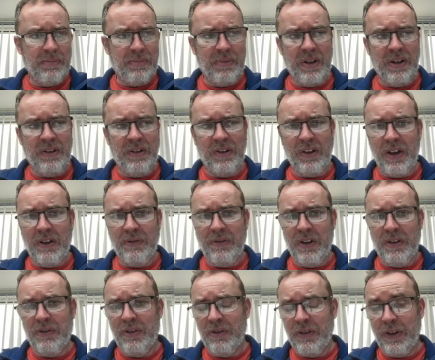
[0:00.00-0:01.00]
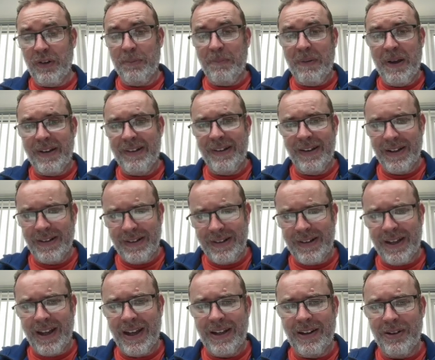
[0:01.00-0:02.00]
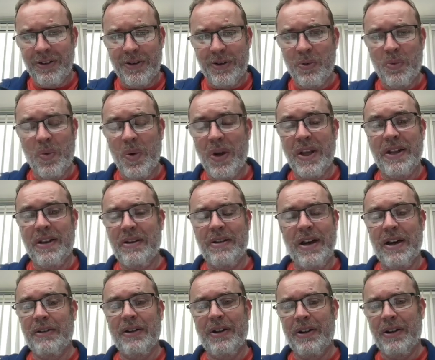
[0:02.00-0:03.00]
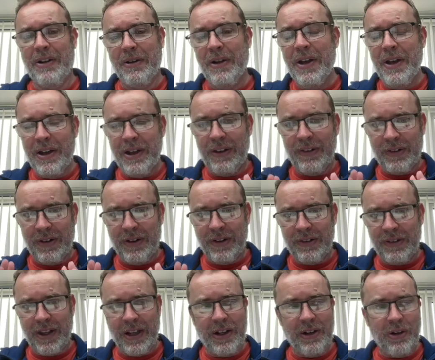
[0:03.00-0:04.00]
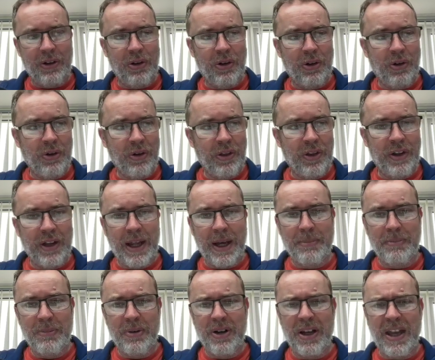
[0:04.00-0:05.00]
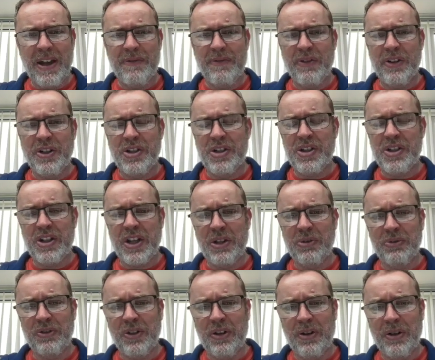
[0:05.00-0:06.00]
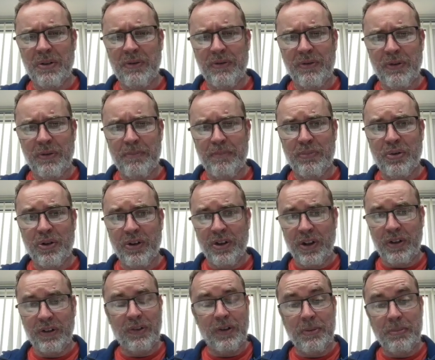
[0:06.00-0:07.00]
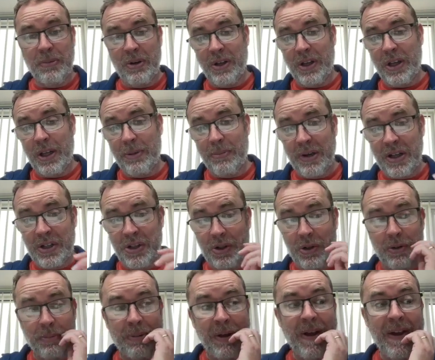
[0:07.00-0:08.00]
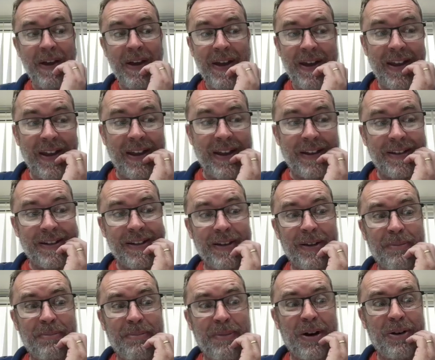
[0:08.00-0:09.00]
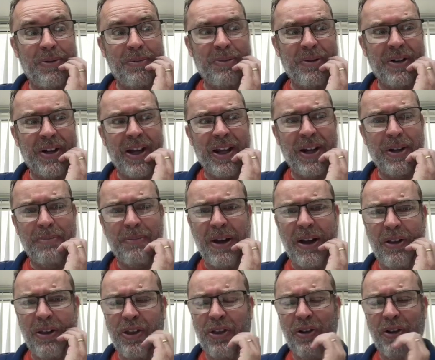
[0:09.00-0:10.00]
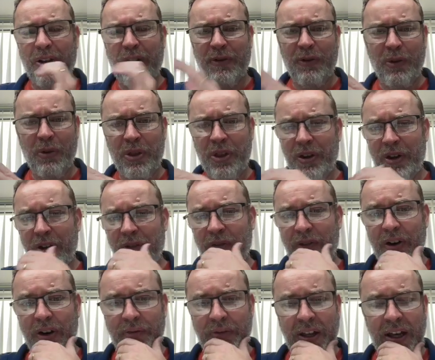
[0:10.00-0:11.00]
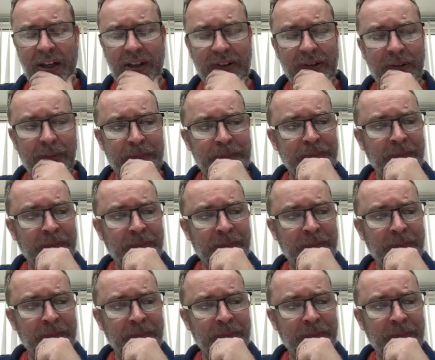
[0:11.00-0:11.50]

It's if you're expecting it to take like a week, no, it's going to take a lot longer than that. My average sell time for products on my eBay shop is at the moment at about 34-35 days.